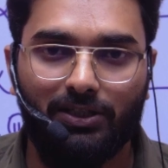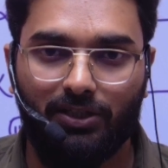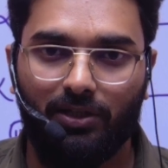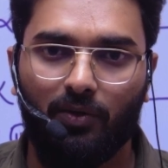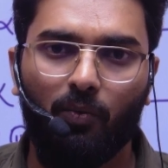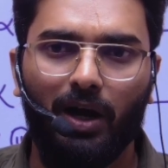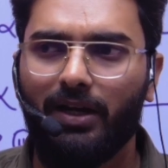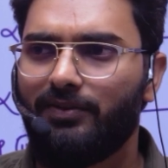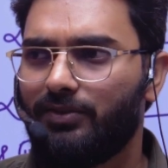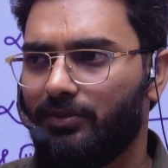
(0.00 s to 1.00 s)
Why?
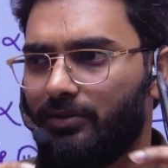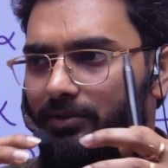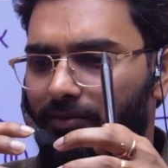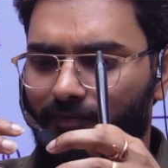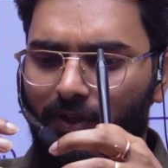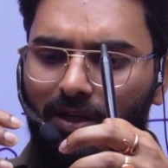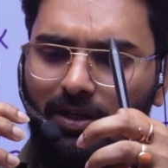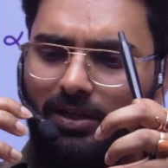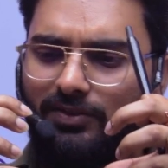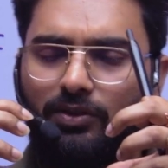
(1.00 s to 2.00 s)
So
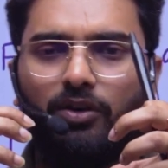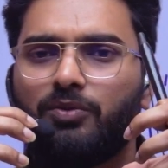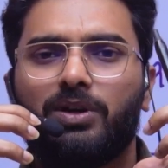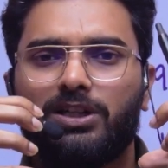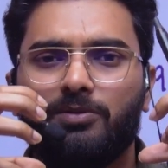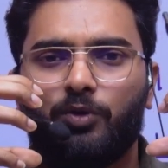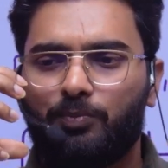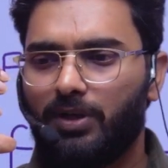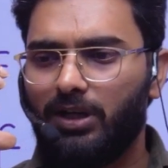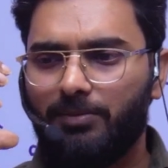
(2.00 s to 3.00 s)
it's not working
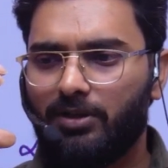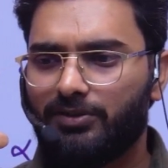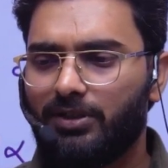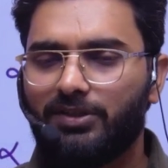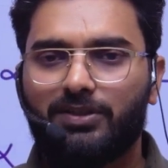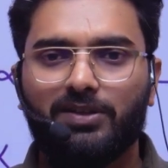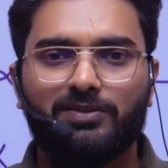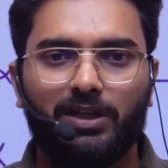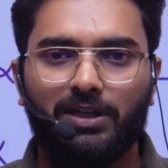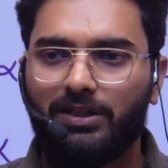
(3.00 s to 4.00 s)
properly because the distance
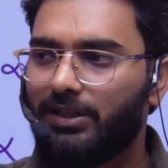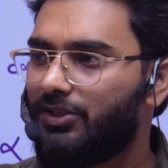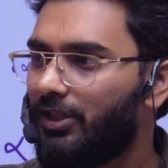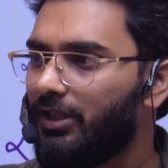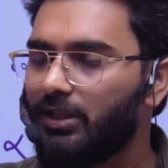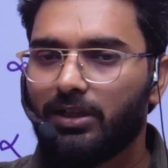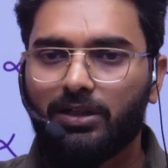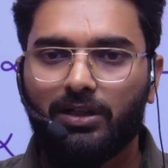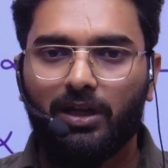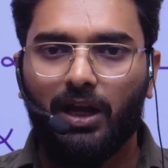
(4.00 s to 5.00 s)
are increasing,
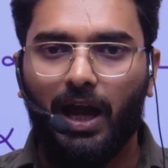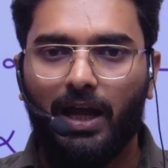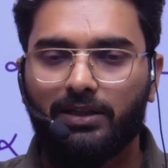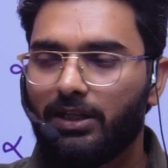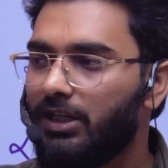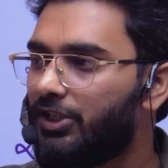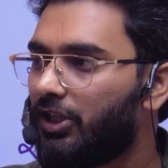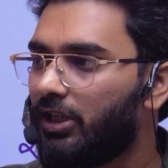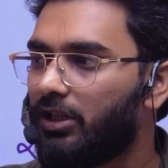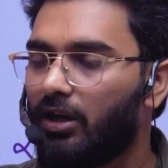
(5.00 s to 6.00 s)
and the
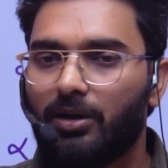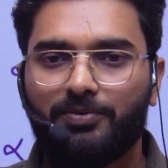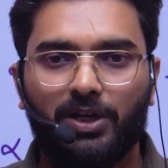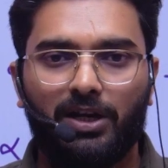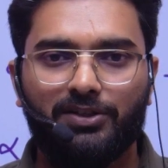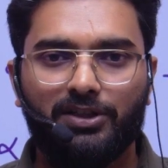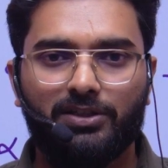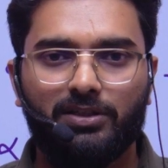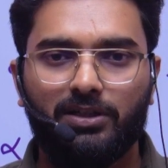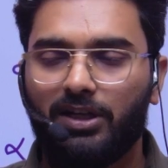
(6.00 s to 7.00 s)
nature of
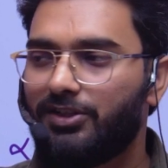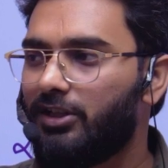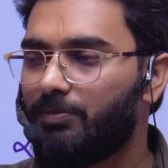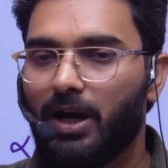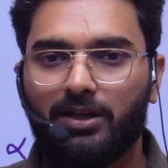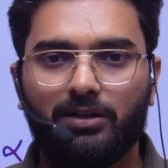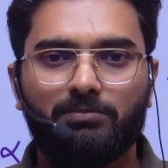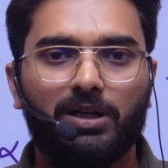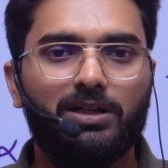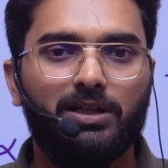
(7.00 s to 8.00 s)
charges doesn't matter,
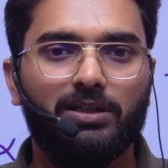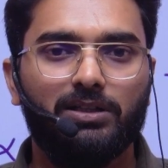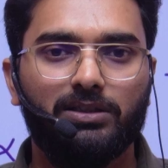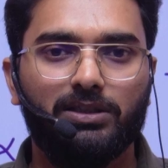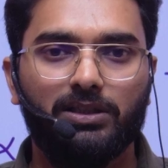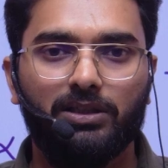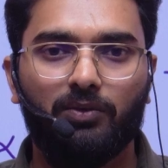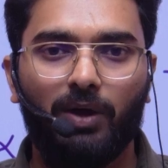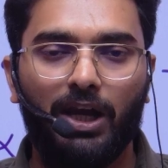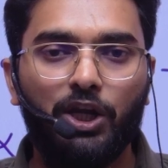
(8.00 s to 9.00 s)
but the
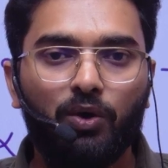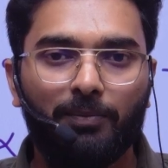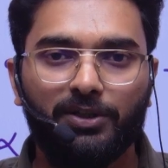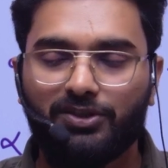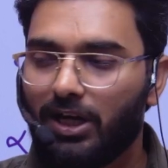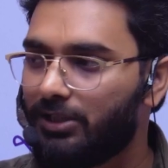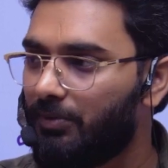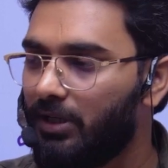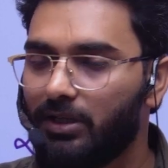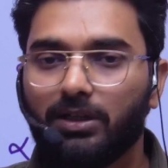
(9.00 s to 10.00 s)
value of the charge
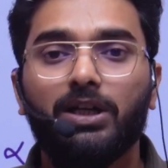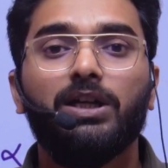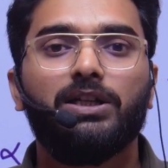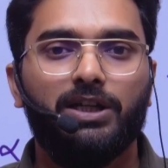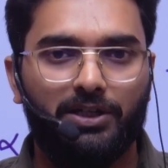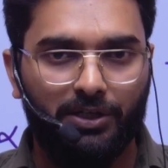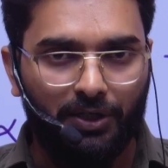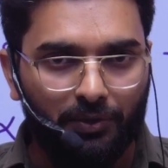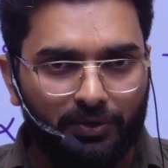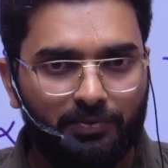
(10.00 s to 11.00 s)
will get
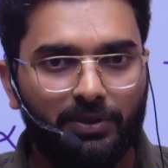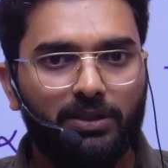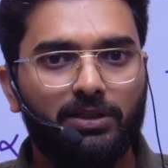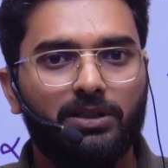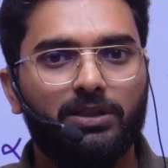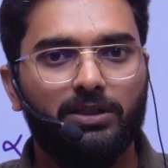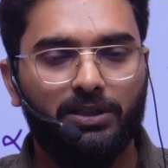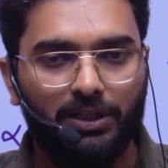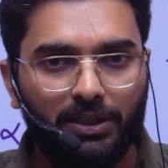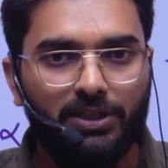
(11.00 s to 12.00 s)
reduced, will
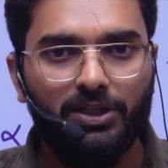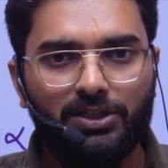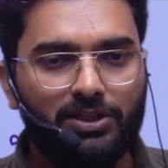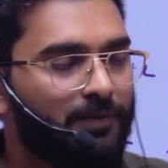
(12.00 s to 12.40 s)
decrease.